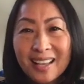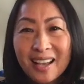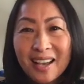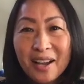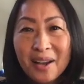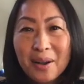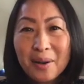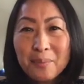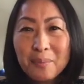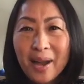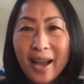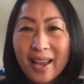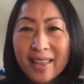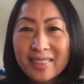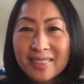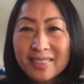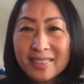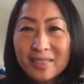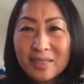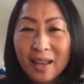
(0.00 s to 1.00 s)
um, I,
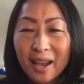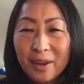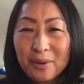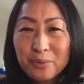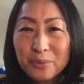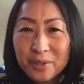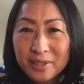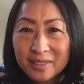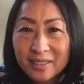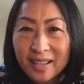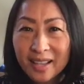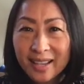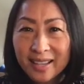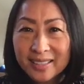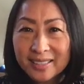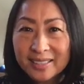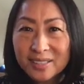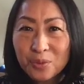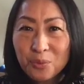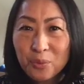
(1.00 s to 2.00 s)
I
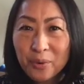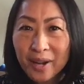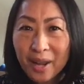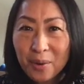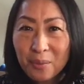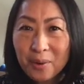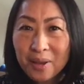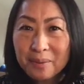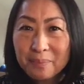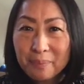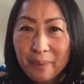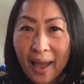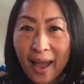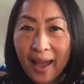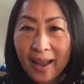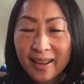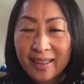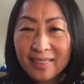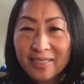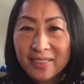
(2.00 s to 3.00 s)
realized when I went
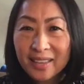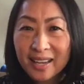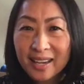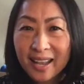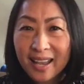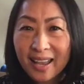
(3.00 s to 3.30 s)
back that I